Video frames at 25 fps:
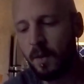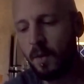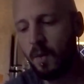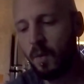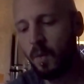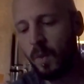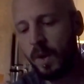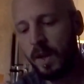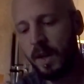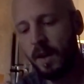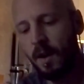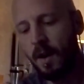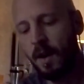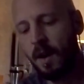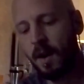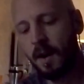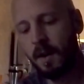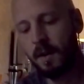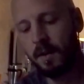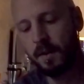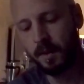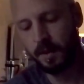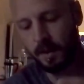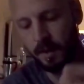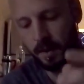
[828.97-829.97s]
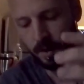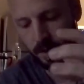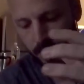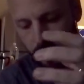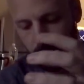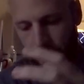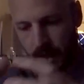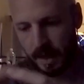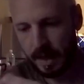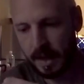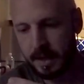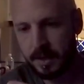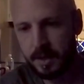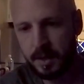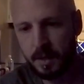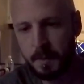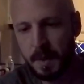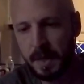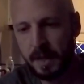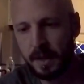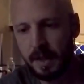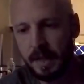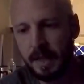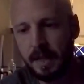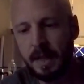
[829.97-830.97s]
We are
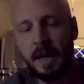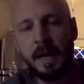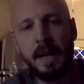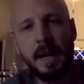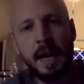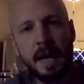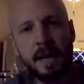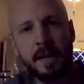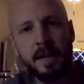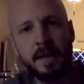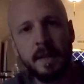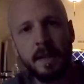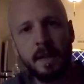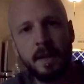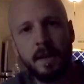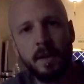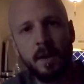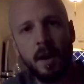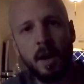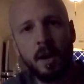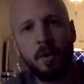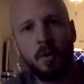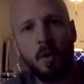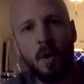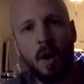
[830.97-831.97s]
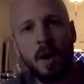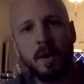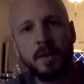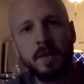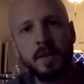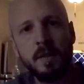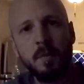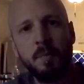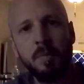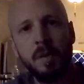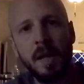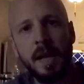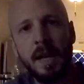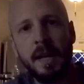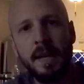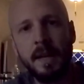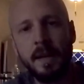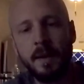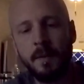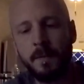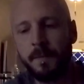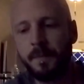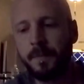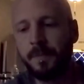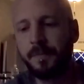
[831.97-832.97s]
intimately connected across the planet.